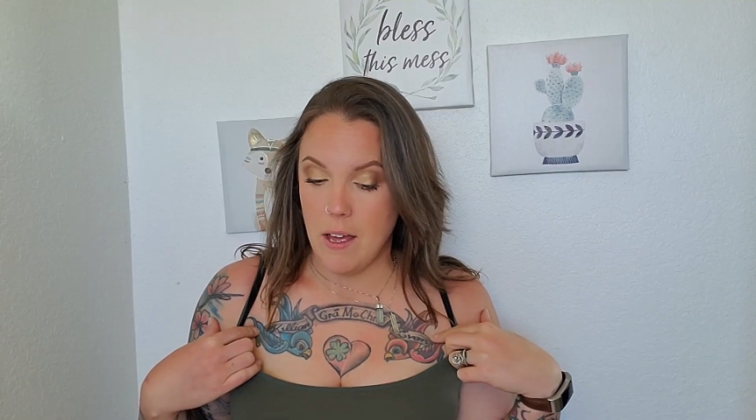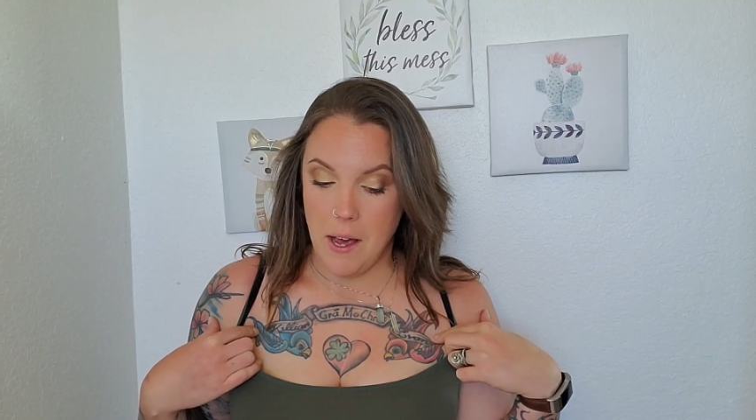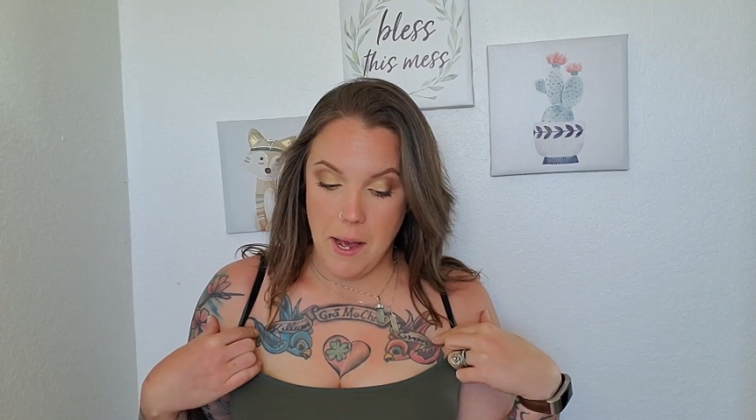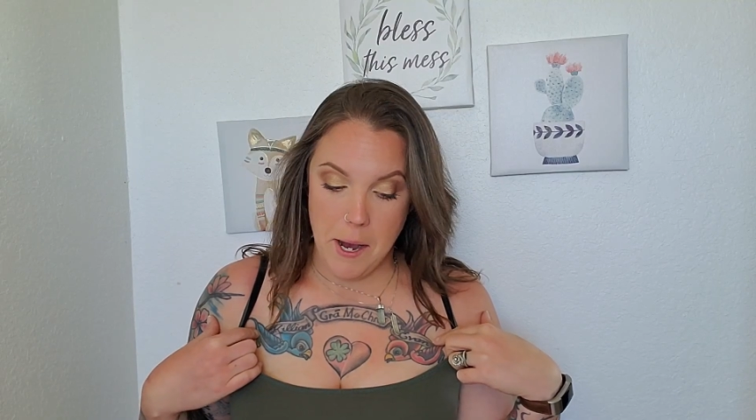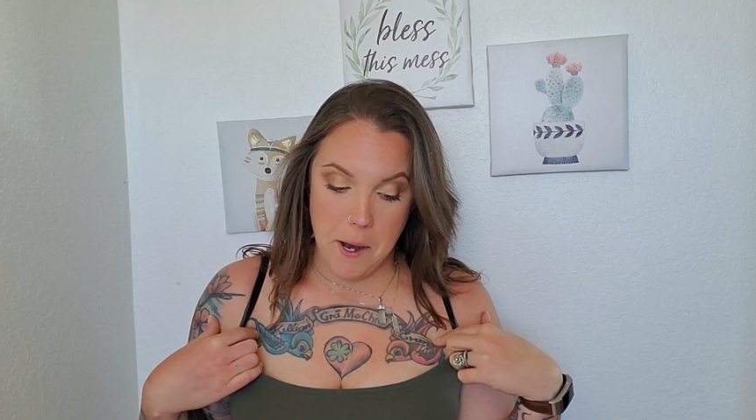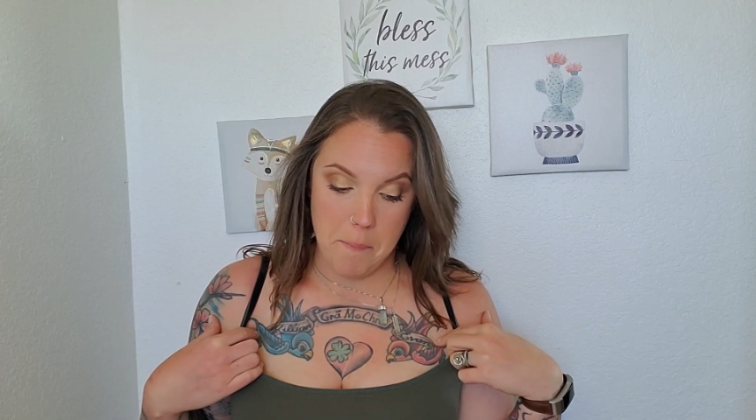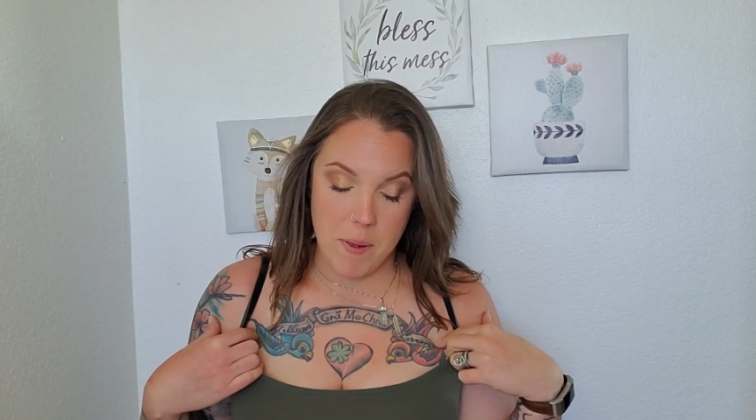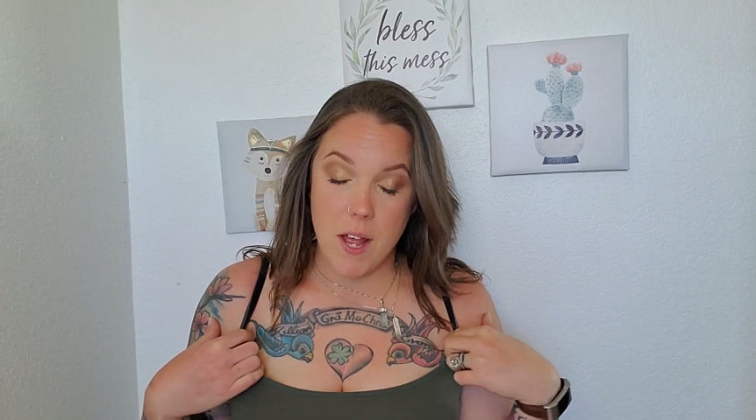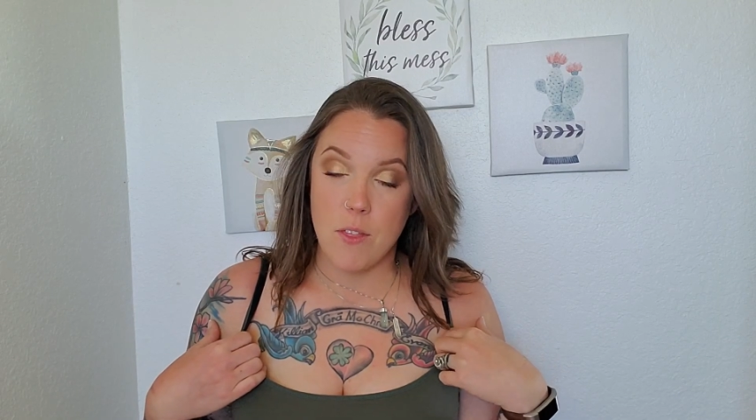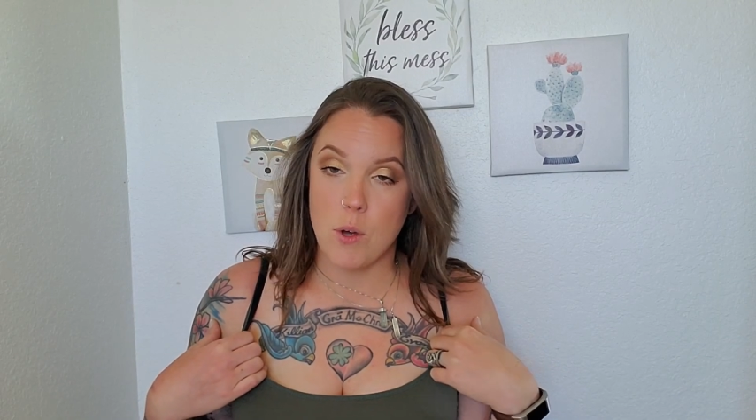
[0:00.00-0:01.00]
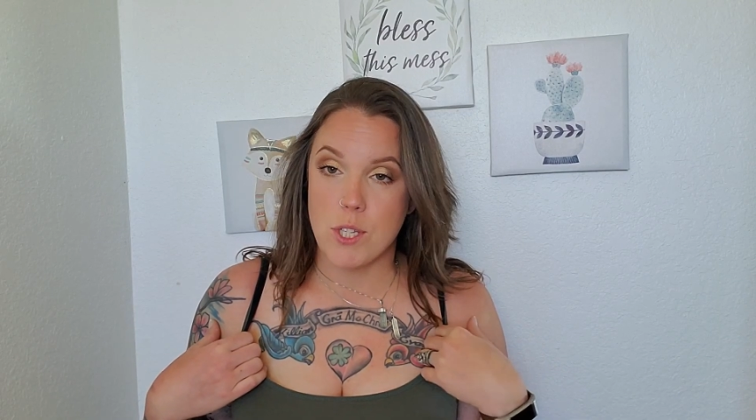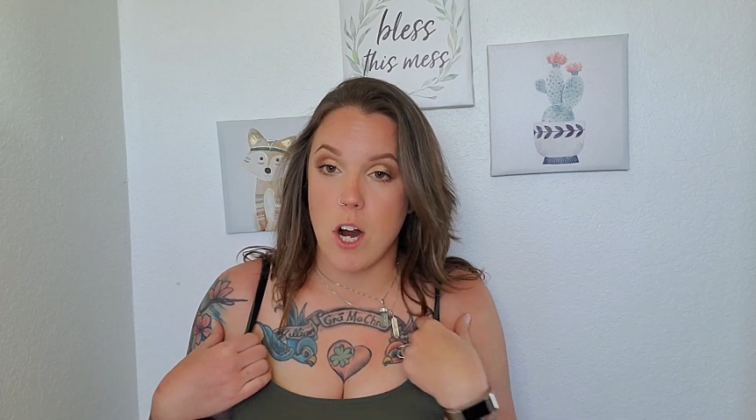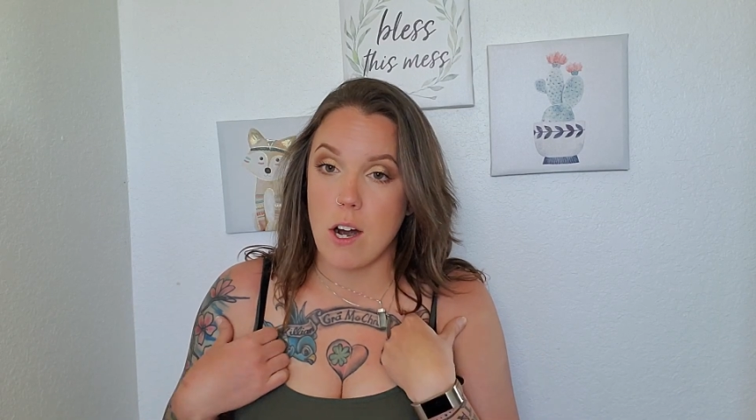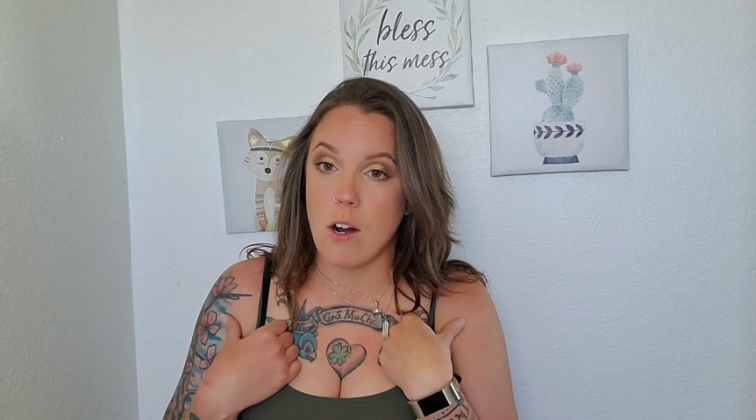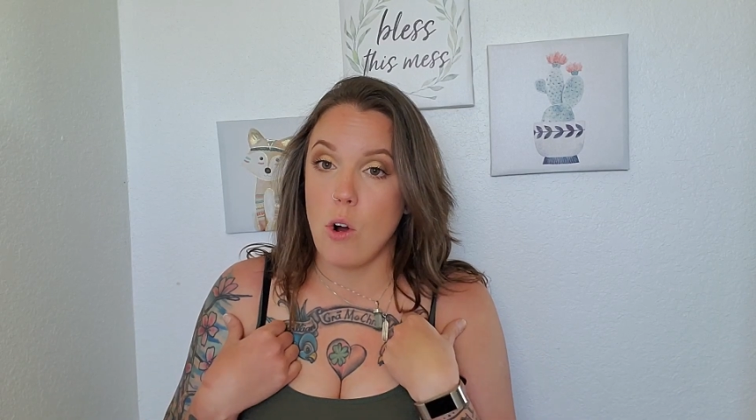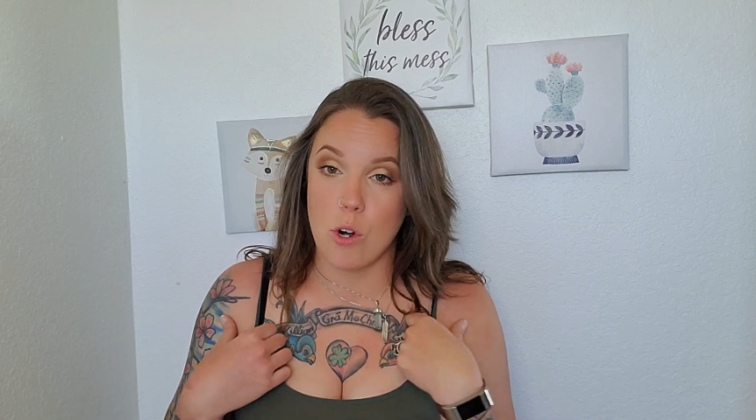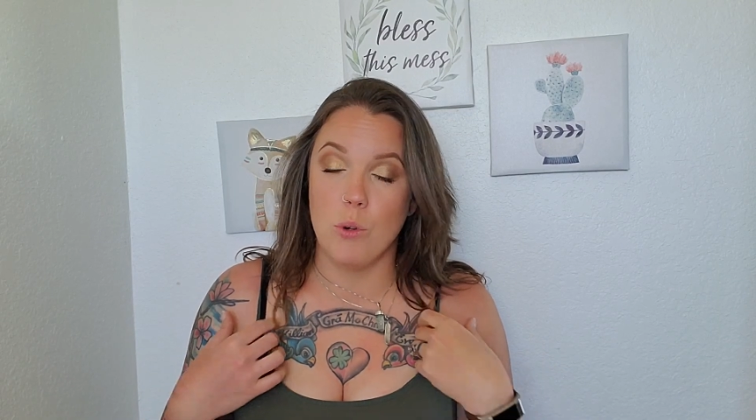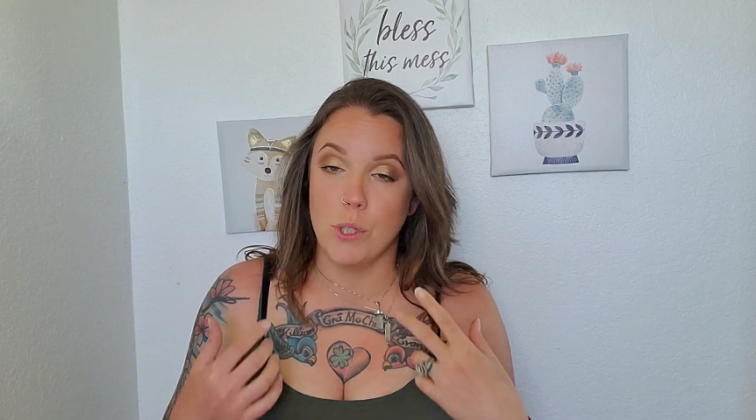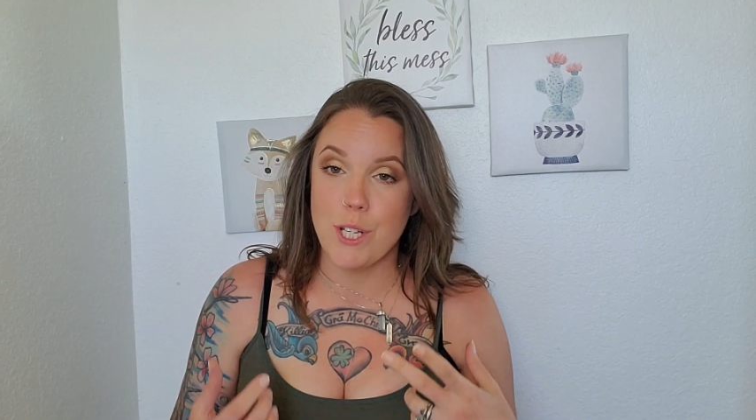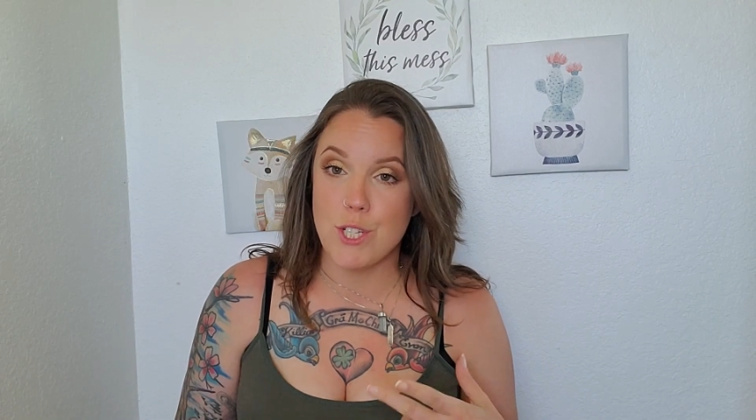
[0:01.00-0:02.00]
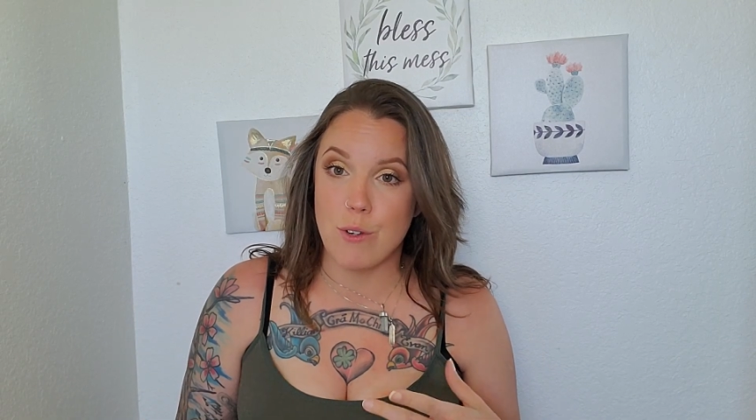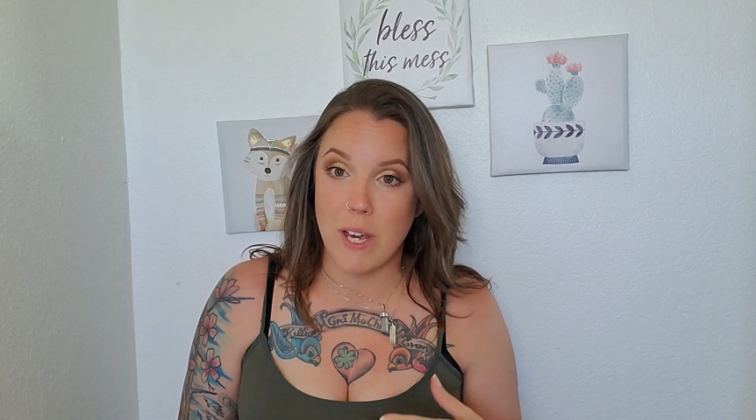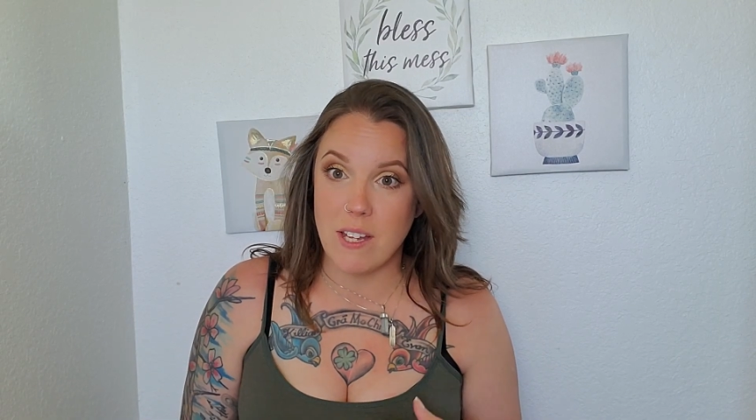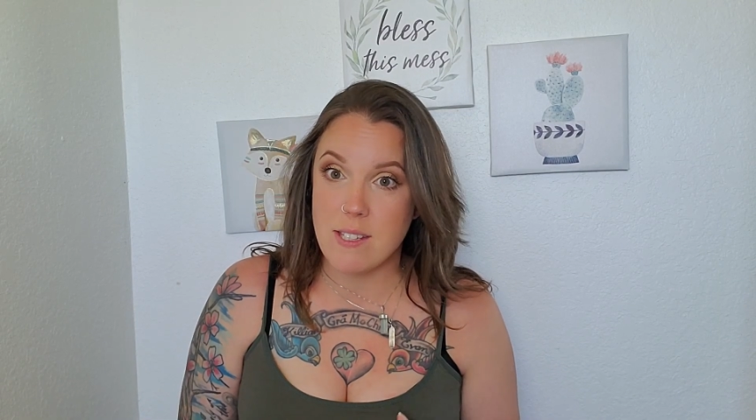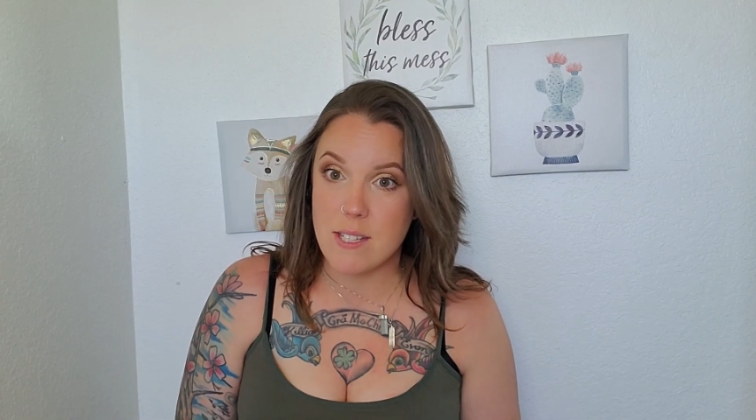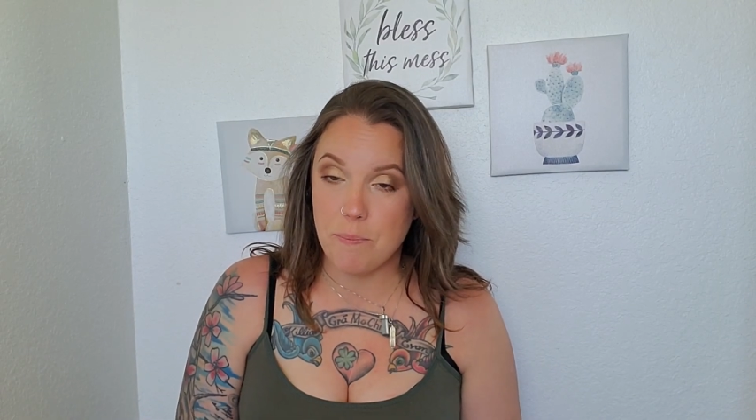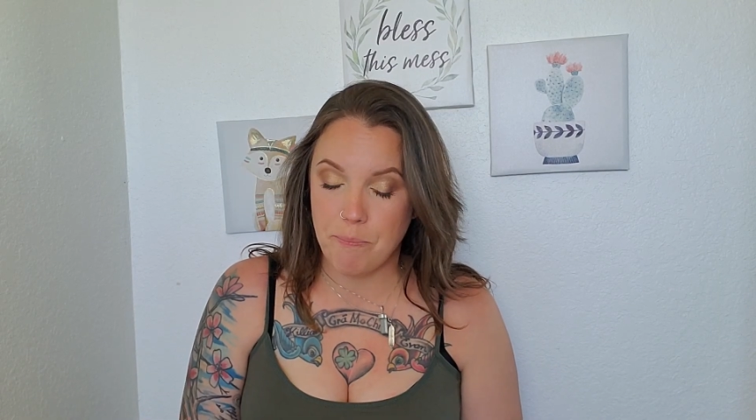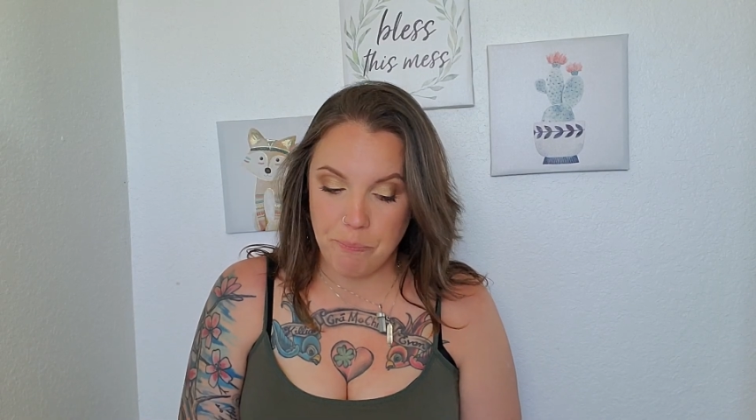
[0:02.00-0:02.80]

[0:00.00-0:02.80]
And those are our oldest 2 kids.